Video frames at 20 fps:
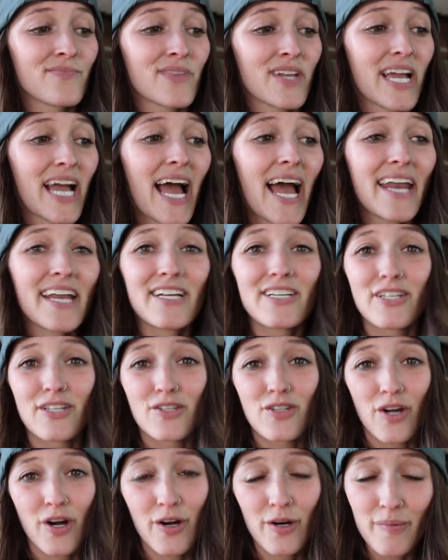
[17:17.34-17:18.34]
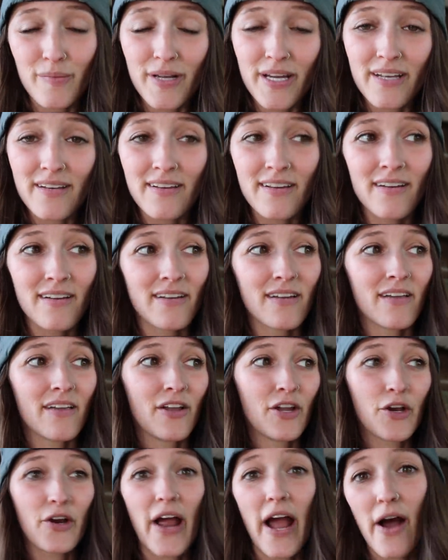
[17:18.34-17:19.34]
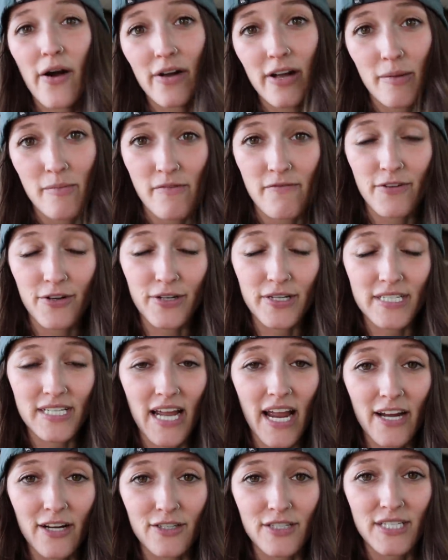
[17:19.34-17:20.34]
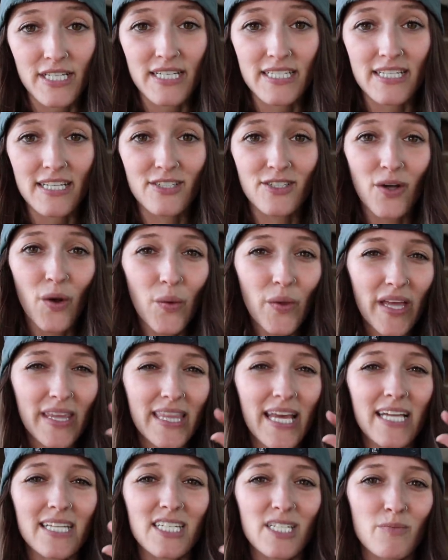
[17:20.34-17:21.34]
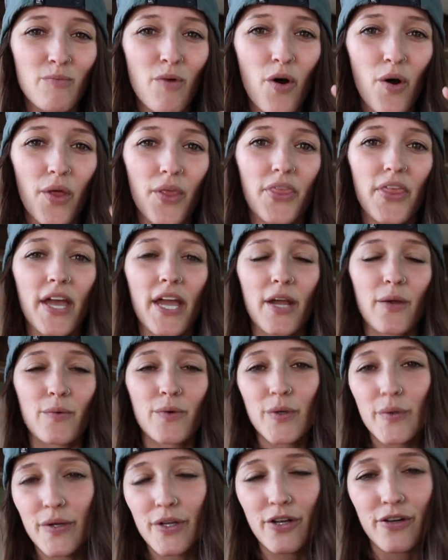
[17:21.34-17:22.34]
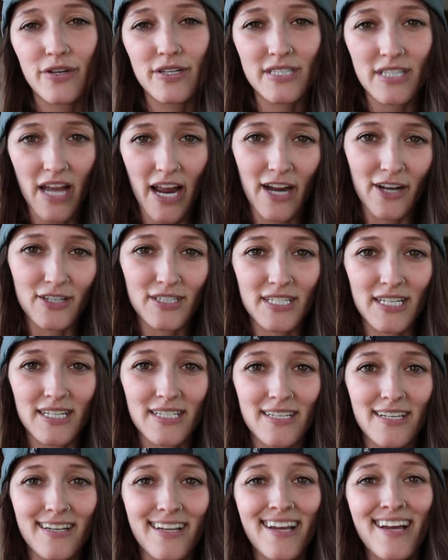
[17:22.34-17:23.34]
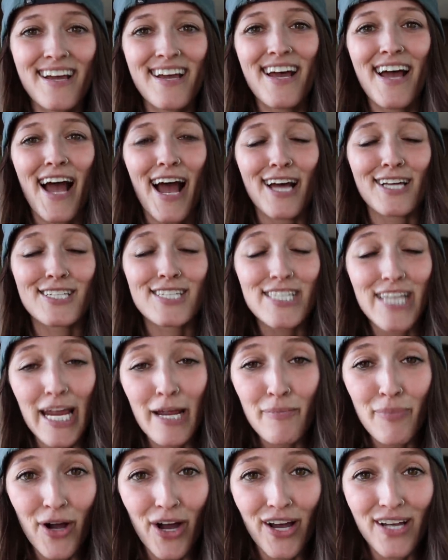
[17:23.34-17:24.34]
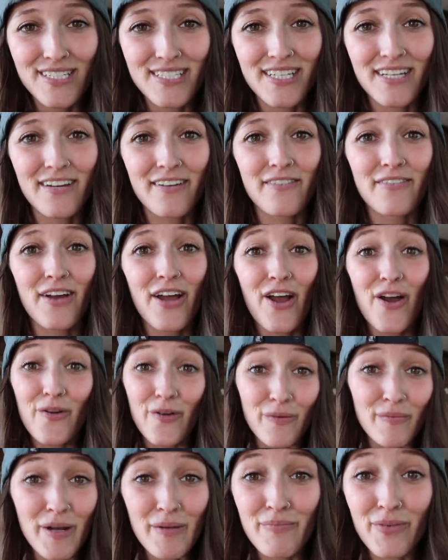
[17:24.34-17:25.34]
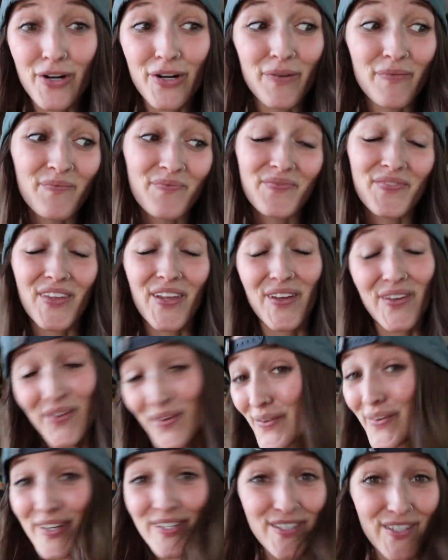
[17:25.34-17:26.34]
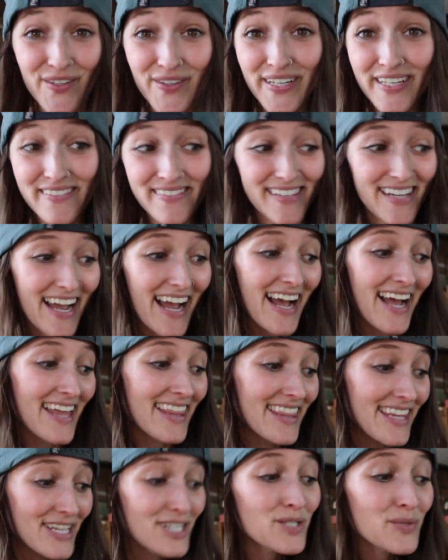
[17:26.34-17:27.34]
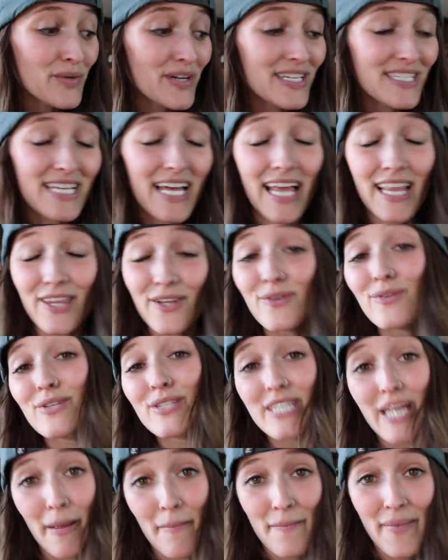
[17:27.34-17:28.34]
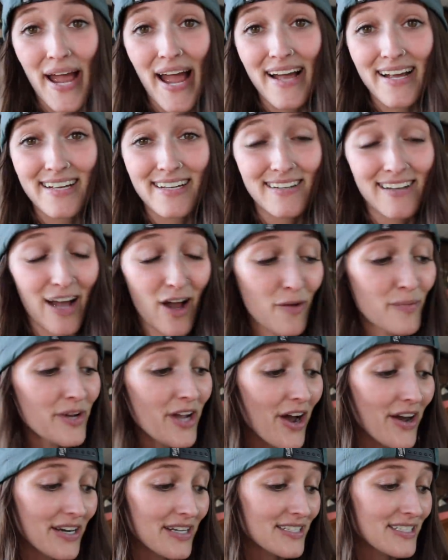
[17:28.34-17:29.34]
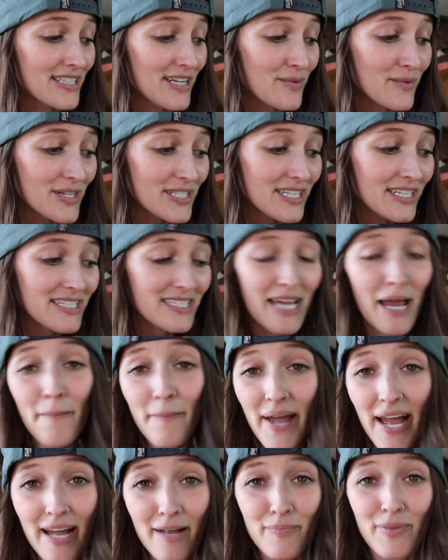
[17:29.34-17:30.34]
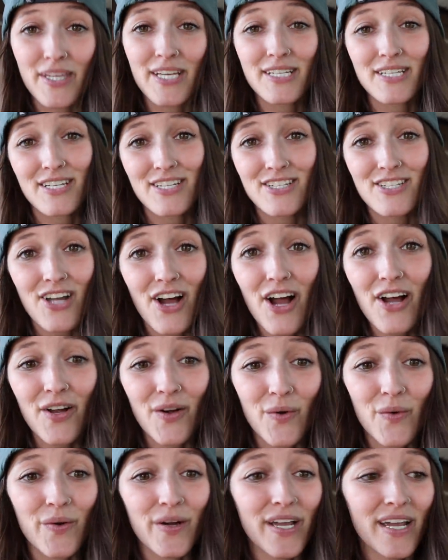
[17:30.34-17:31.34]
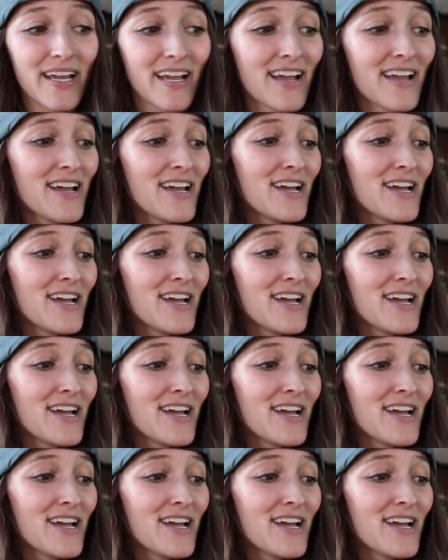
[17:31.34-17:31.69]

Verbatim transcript: kind of determine your outcome of your entire season. Don't let that small thing ruin your entire season. Uh, stay positive. Remember, you can do it. Uh, this was a little setback. I'll be honest. It was a setback, but this is not going